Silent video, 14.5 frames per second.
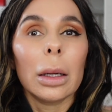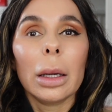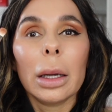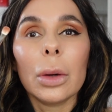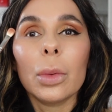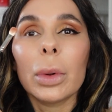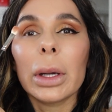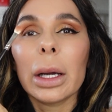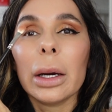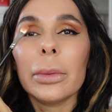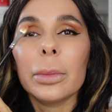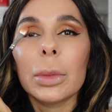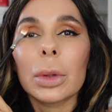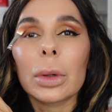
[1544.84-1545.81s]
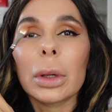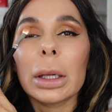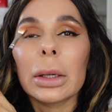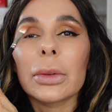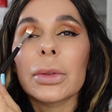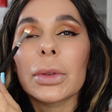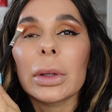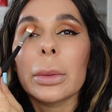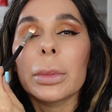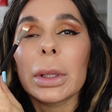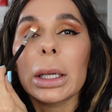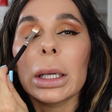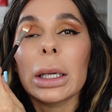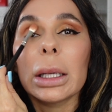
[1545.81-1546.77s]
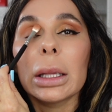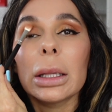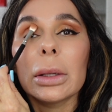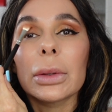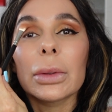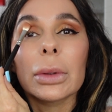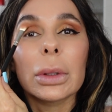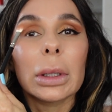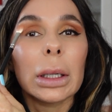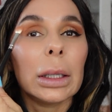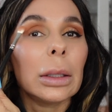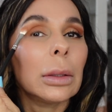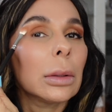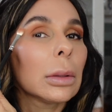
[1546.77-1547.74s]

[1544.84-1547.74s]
And we have more or less something like this, okay?